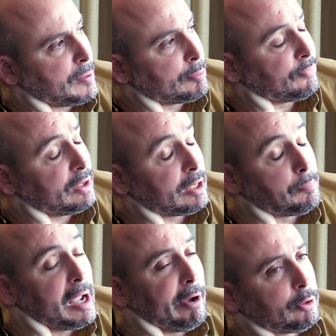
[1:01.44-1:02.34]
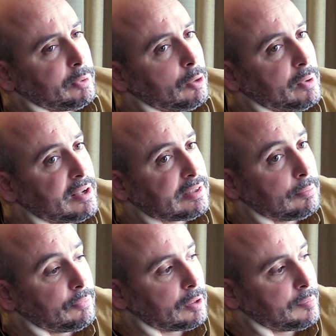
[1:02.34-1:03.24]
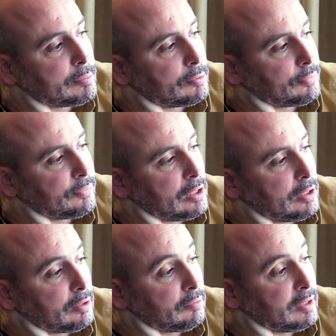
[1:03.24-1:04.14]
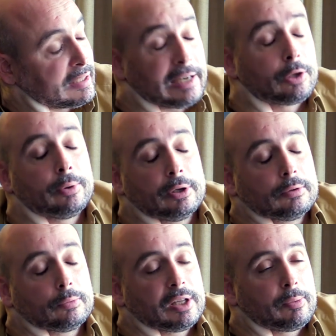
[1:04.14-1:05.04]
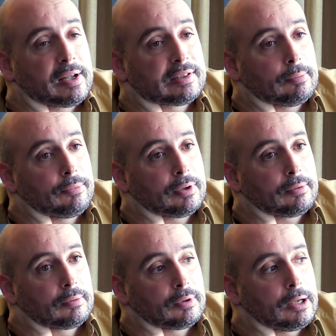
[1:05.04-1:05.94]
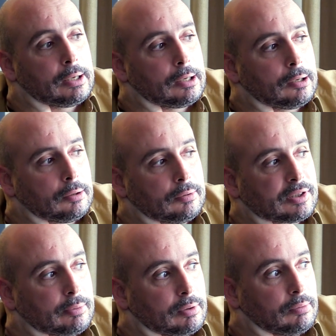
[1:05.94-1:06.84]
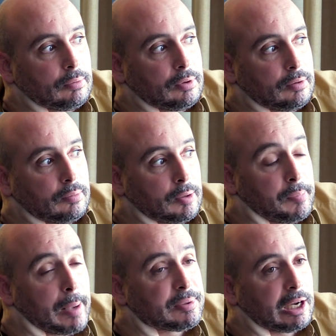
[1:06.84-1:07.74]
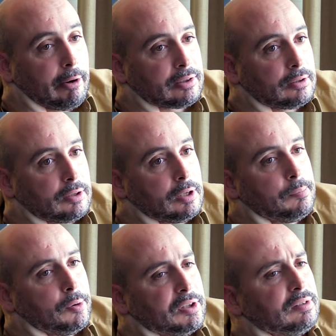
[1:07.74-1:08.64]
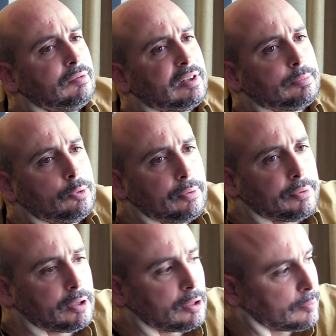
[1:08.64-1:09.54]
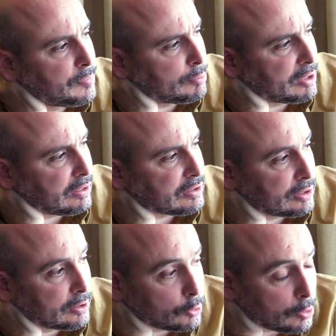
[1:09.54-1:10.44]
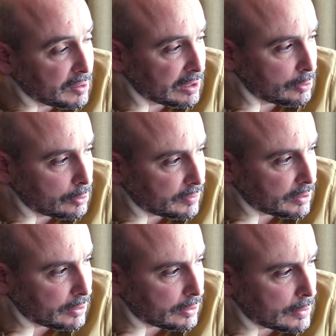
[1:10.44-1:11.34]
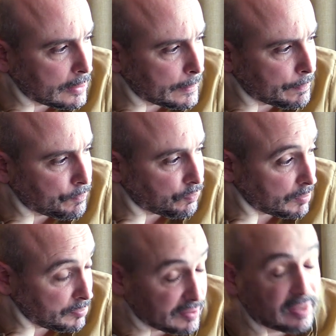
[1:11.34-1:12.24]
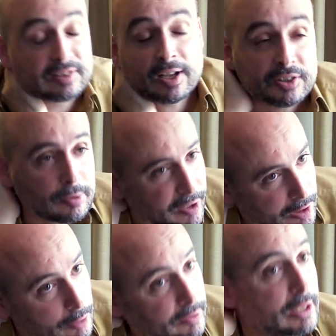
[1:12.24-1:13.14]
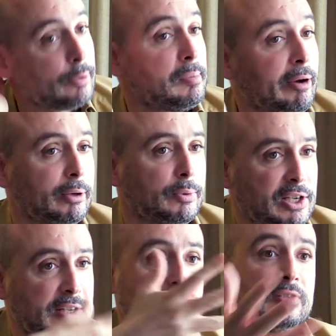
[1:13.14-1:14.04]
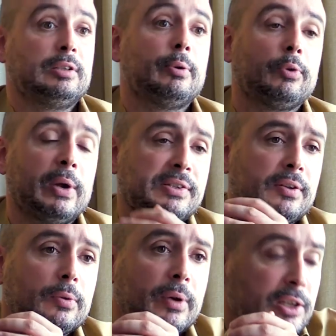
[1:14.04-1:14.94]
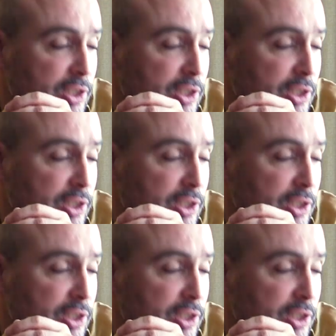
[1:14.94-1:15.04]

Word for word: people feeling empowered when they wear something, people feeling inadequate when they wear something. So the Babs character and her body dysmorphia, people getting turned on by clothing, being disgusted by clothing, like Marianne when she has to deal with Gwen's underwear